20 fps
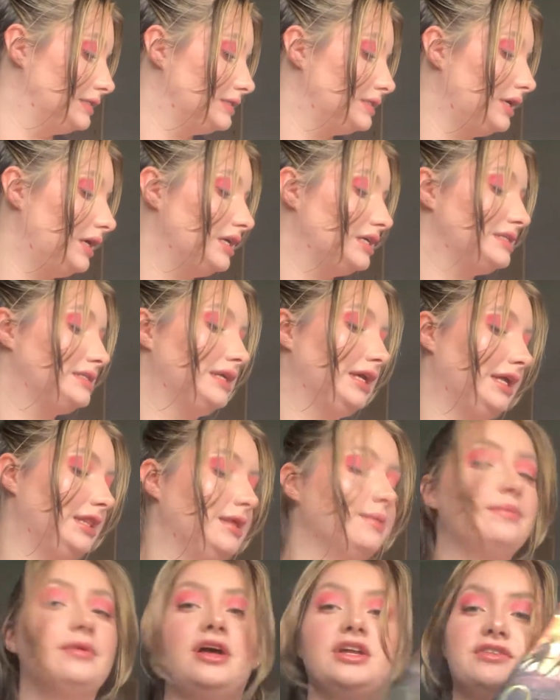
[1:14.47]
lastly
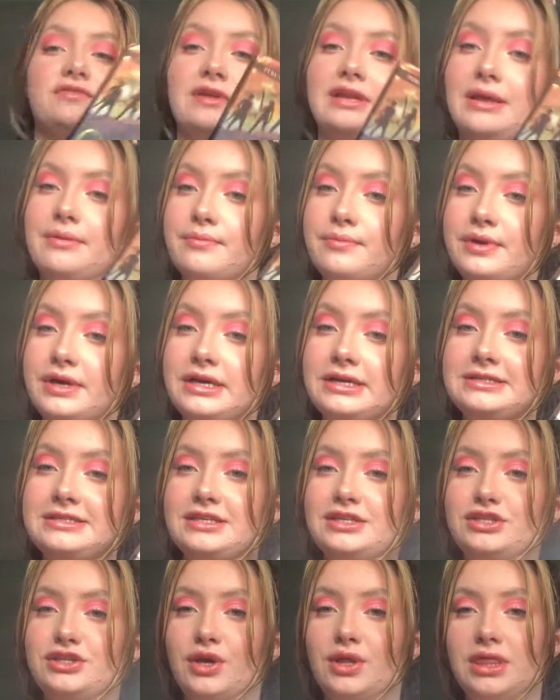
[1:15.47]
The Blood of Olympus.
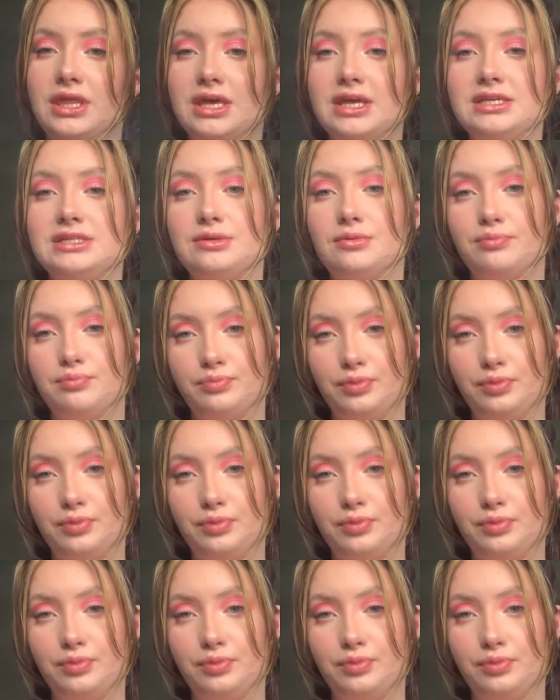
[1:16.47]
So these